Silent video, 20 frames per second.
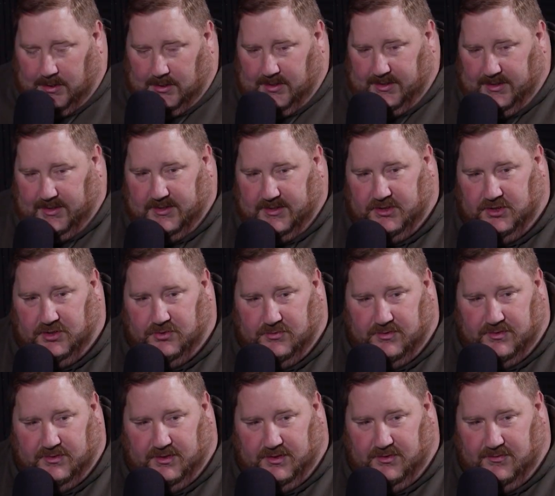like that you
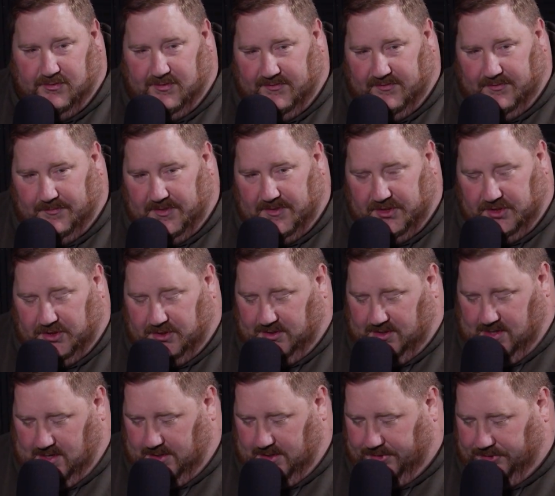even mentioned
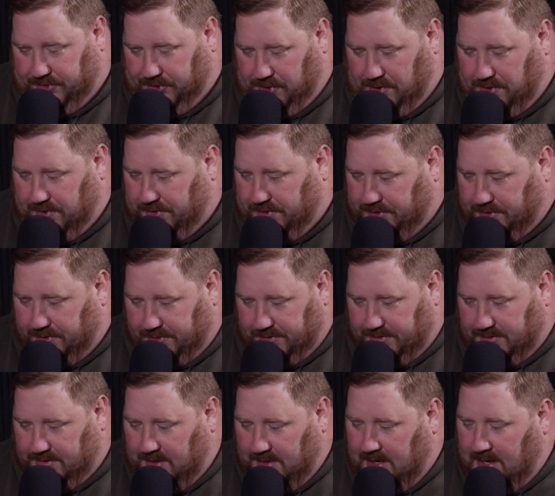kind of church,
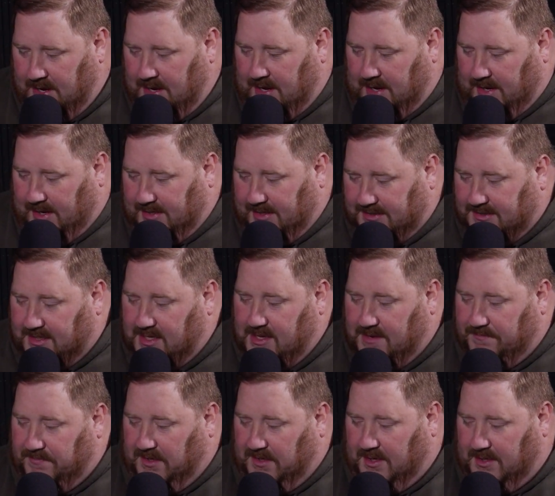and I say
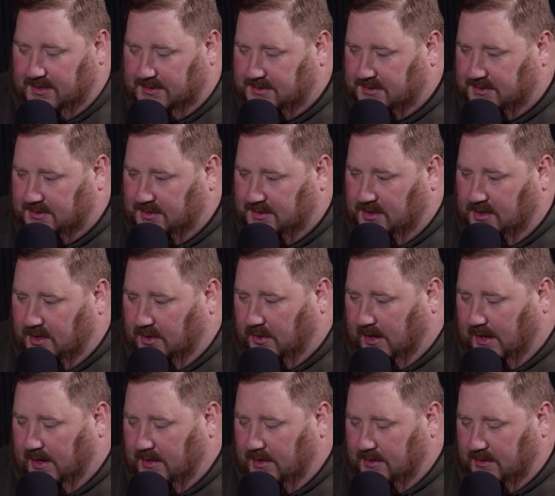that because
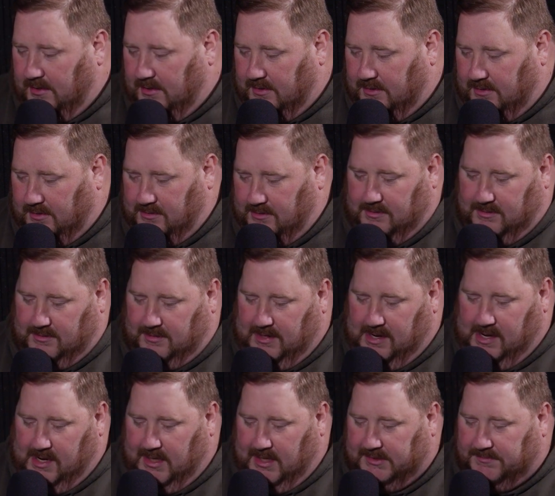I,
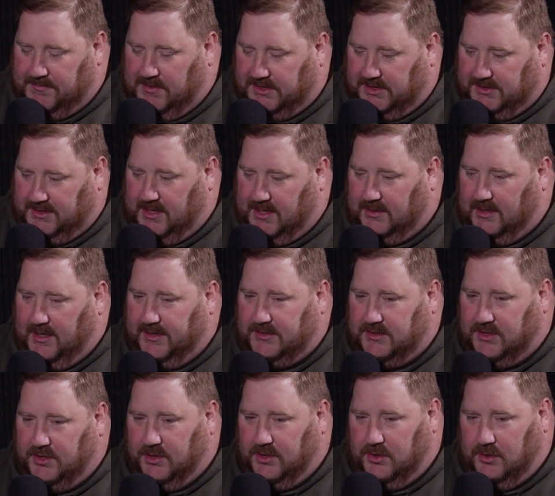as much as I'd like
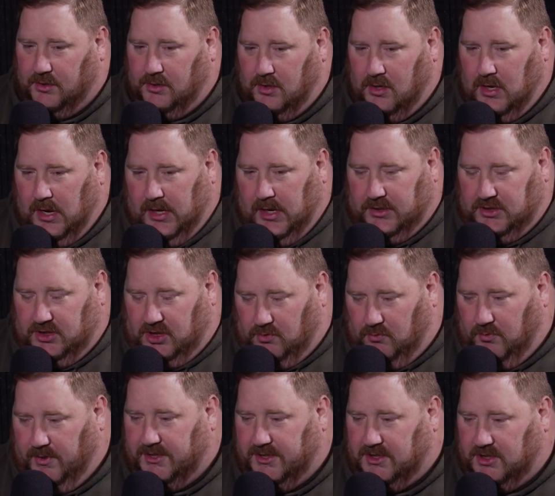to
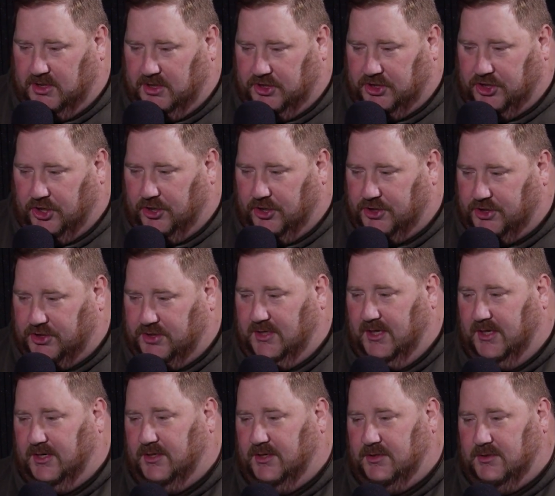wish the church
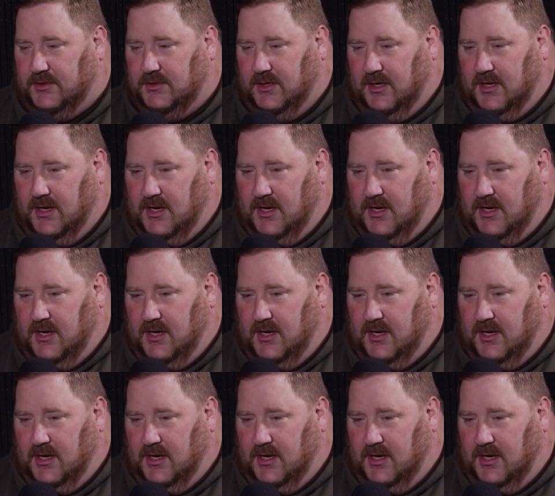didn't